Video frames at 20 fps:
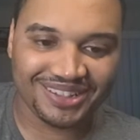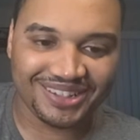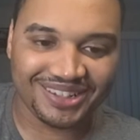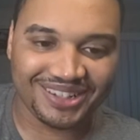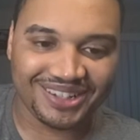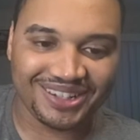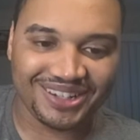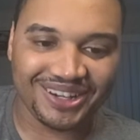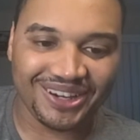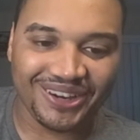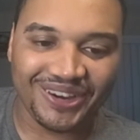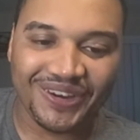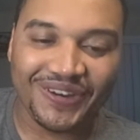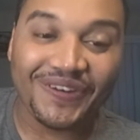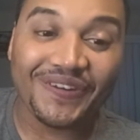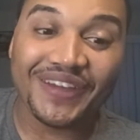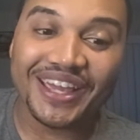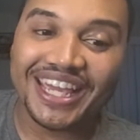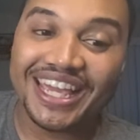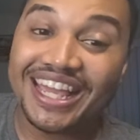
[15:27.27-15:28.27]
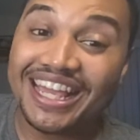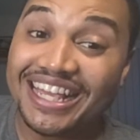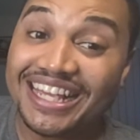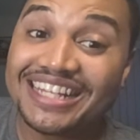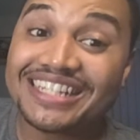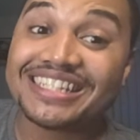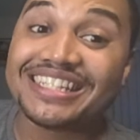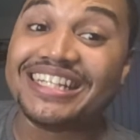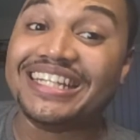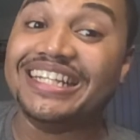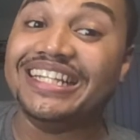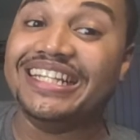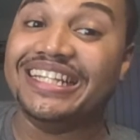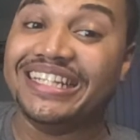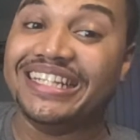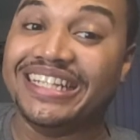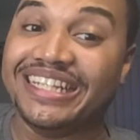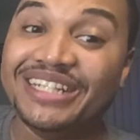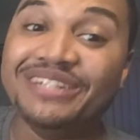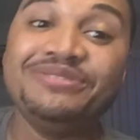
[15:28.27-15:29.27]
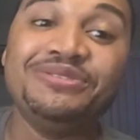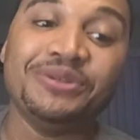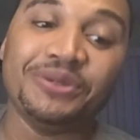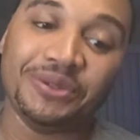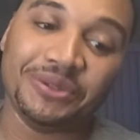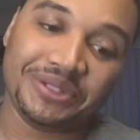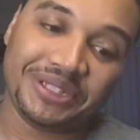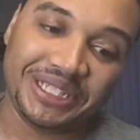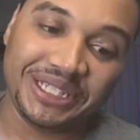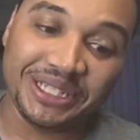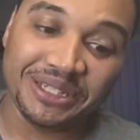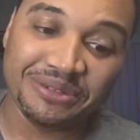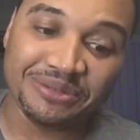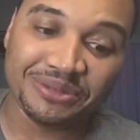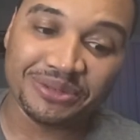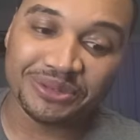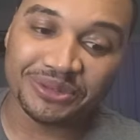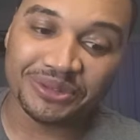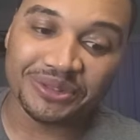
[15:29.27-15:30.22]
Oh, he's evil, evil.